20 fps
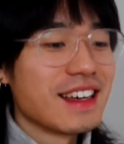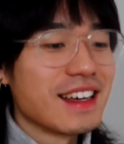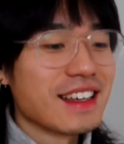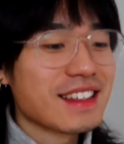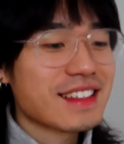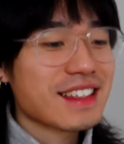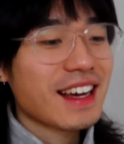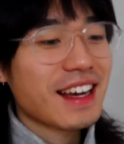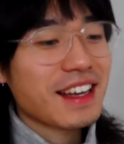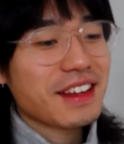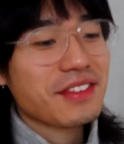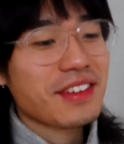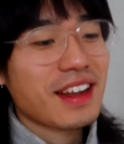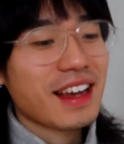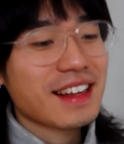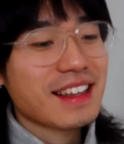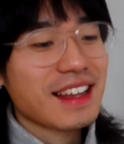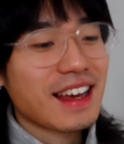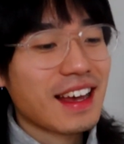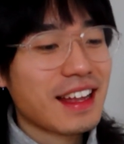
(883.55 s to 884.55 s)
It's kind of
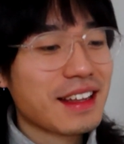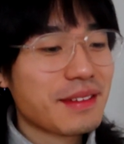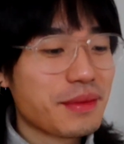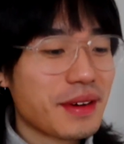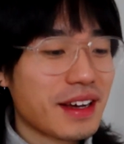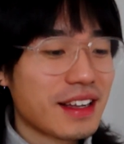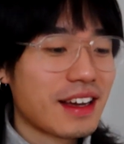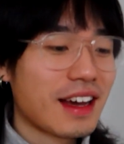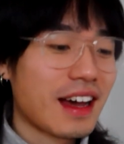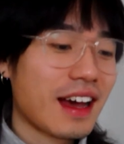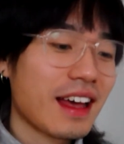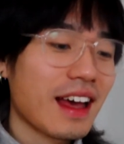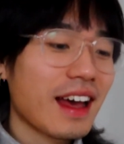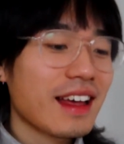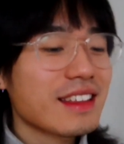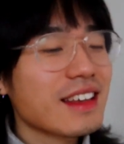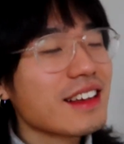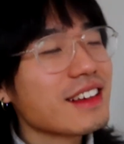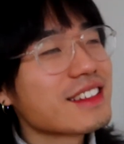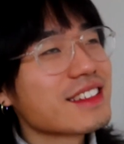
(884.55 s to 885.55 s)
like that, but
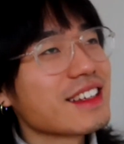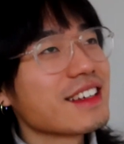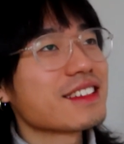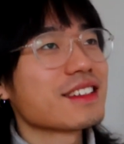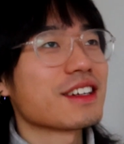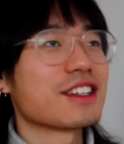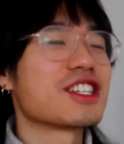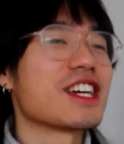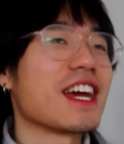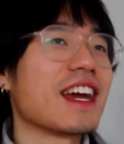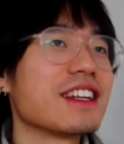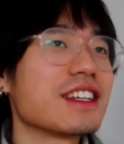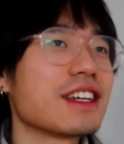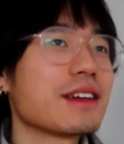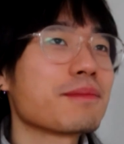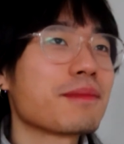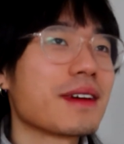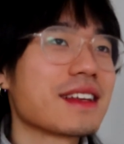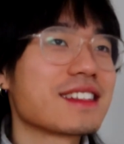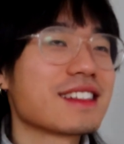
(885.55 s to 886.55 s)
I think things are
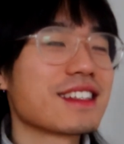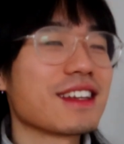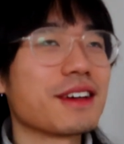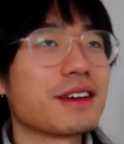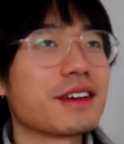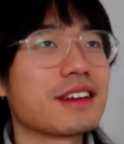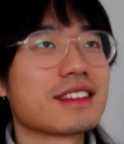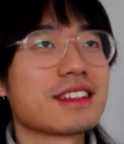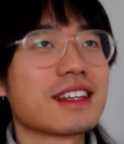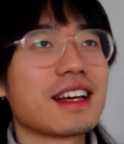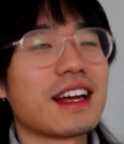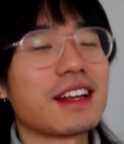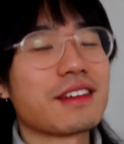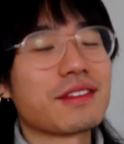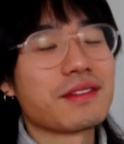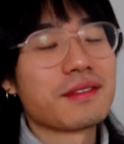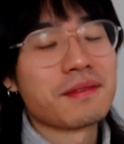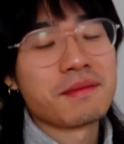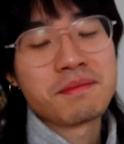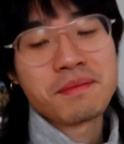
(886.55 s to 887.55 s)
changing, but still it's kind
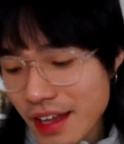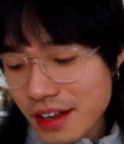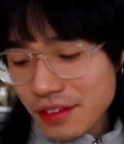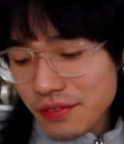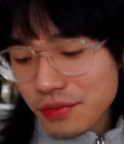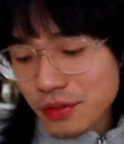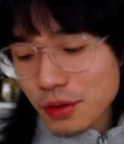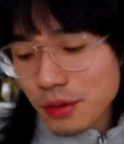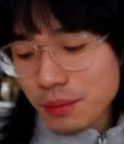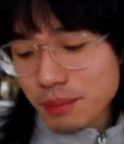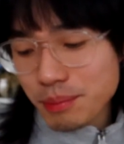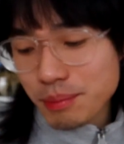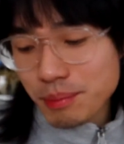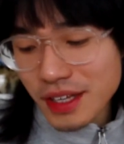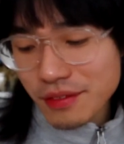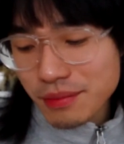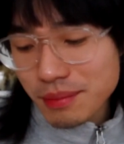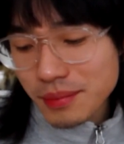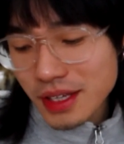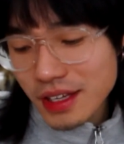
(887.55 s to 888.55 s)
of, and if you don't
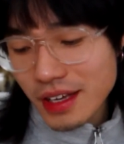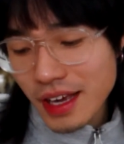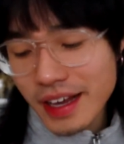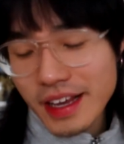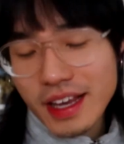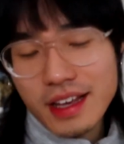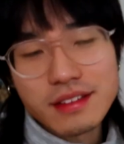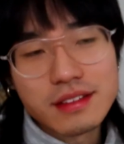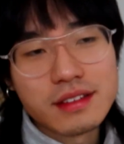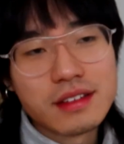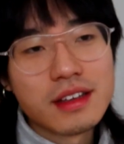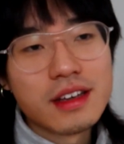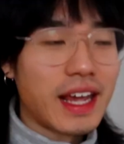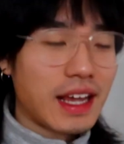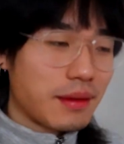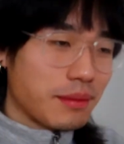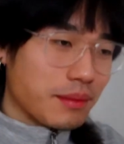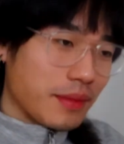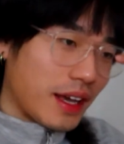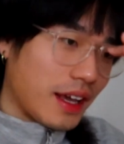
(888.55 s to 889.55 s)
believe me, I can
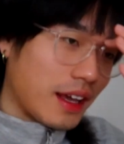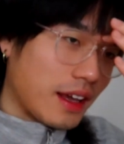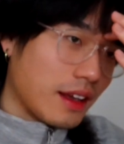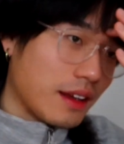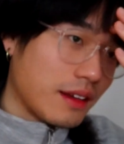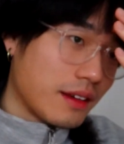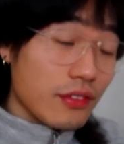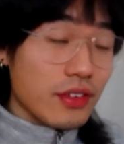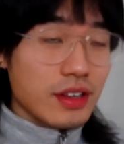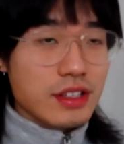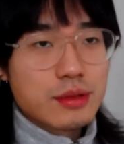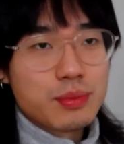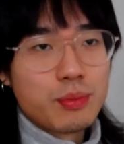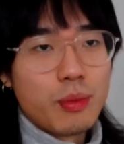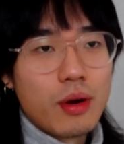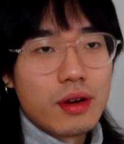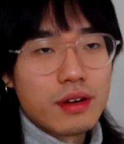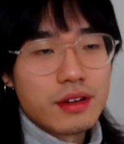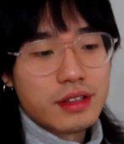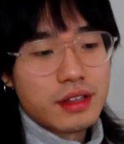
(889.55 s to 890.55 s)
name a even
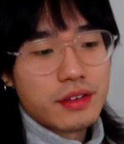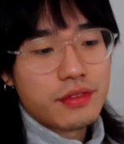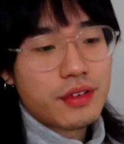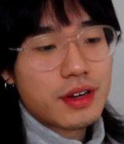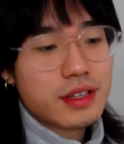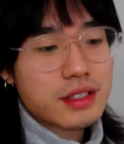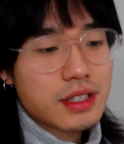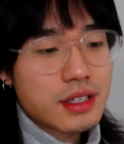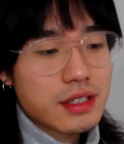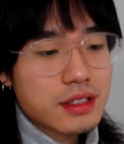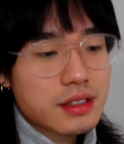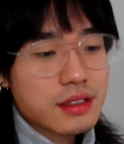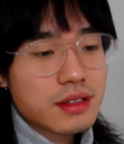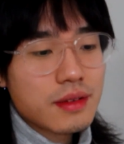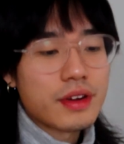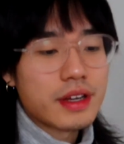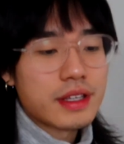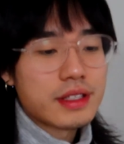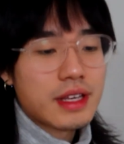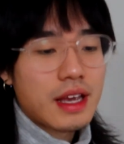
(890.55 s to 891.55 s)
smaller differences.
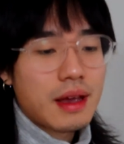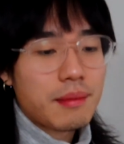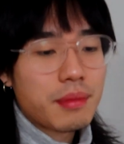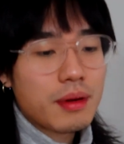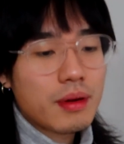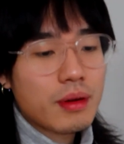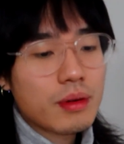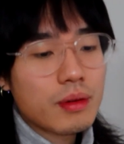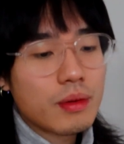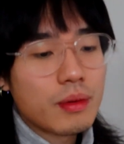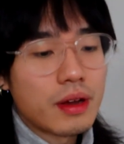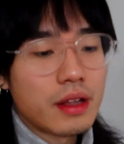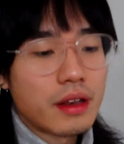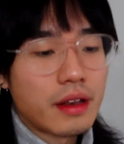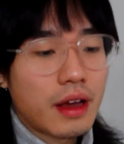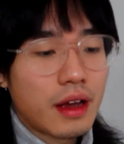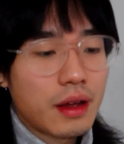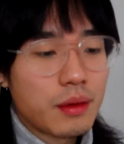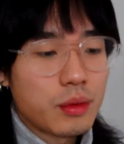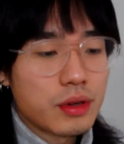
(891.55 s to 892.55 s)
For example,
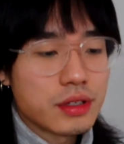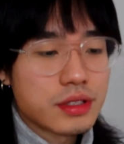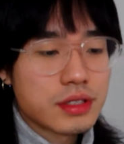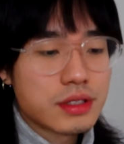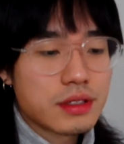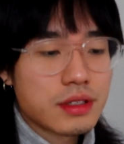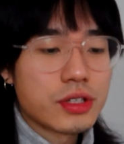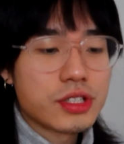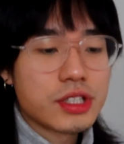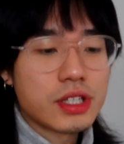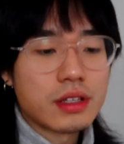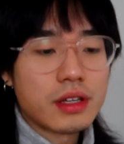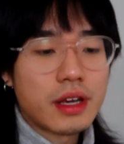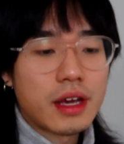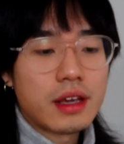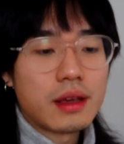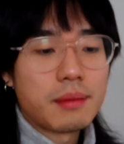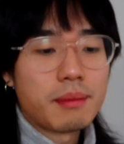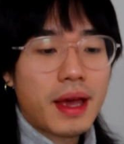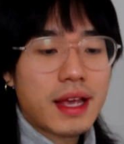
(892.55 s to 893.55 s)
when I was watching
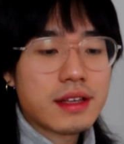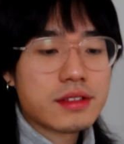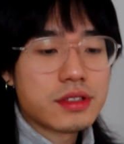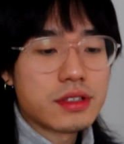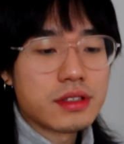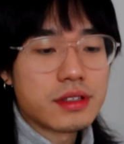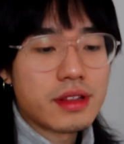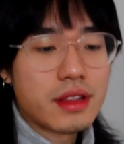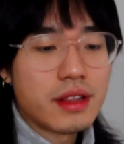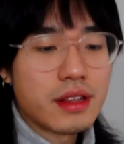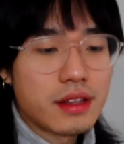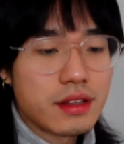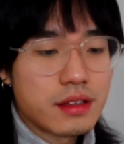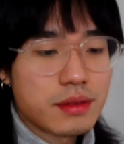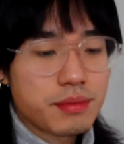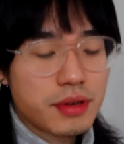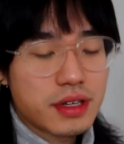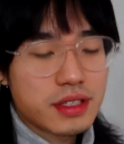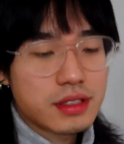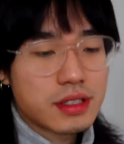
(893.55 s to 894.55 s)
a master's
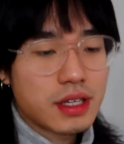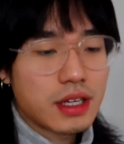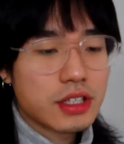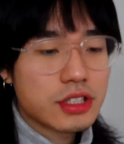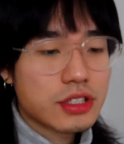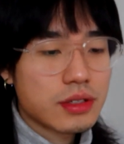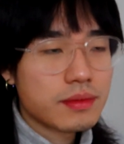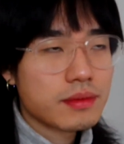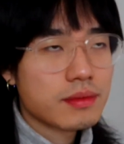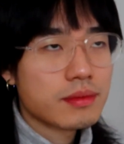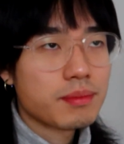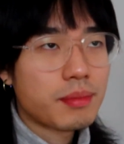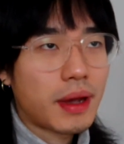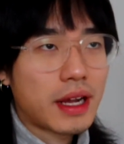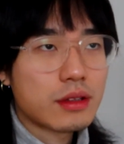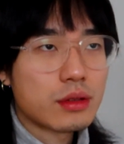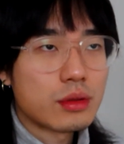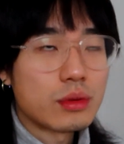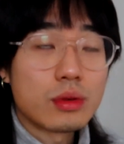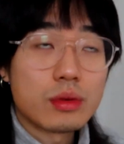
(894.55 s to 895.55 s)
thesis presentation
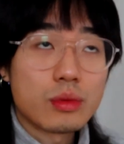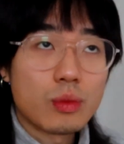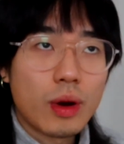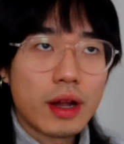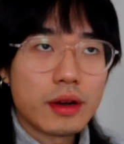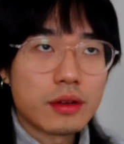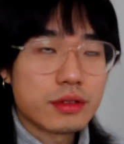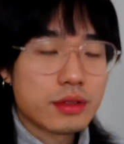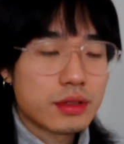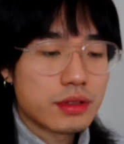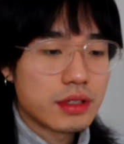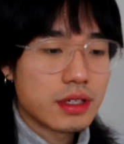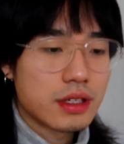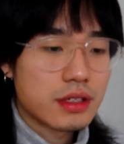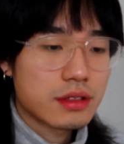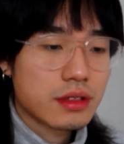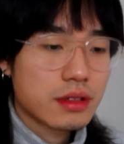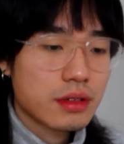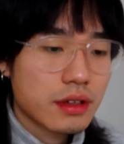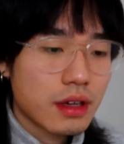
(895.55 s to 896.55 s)
back to 1 or 2
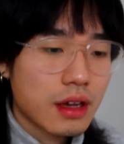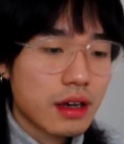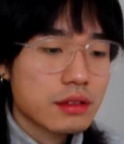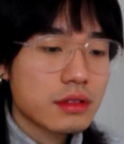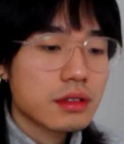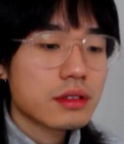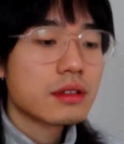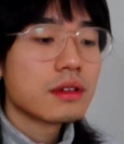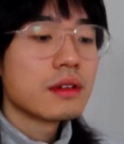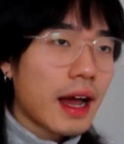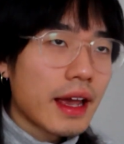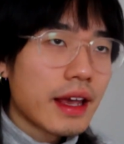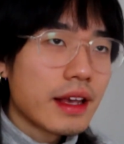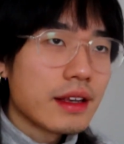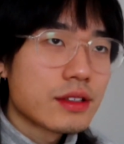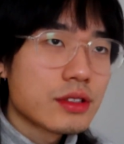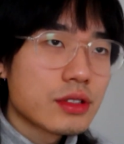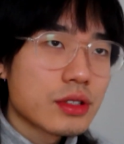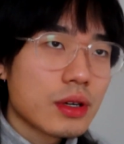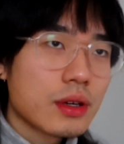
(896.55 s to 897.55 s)
years ago in Aalto,
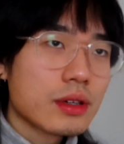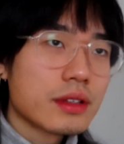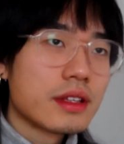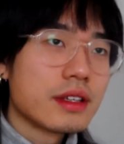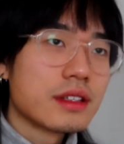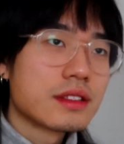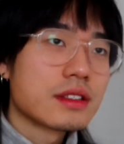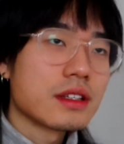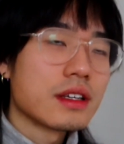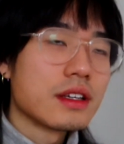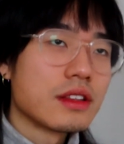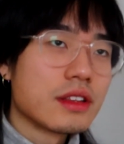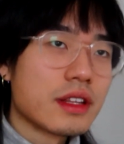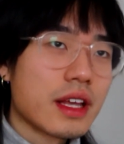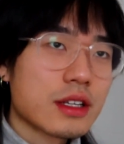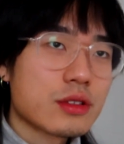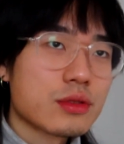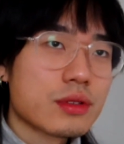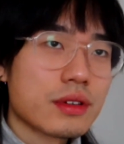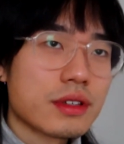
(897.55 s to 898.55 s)
I saw this
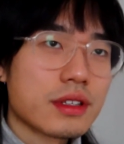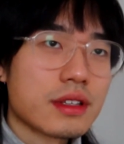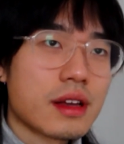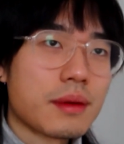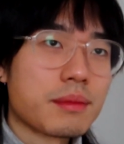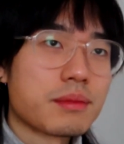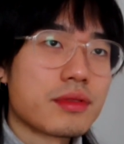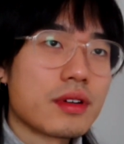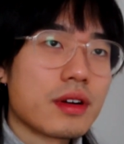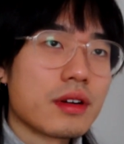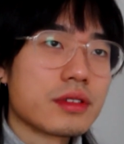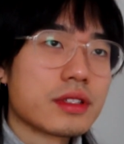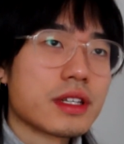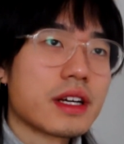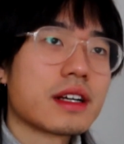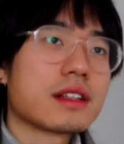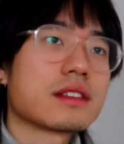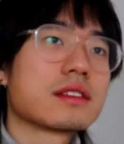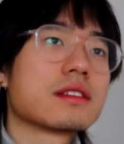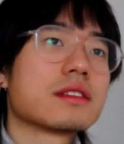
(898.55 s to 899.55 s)
industrial design
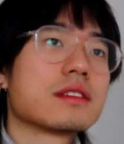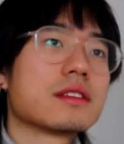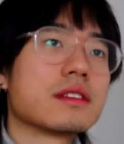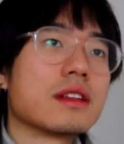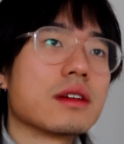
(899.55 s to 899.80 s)
project.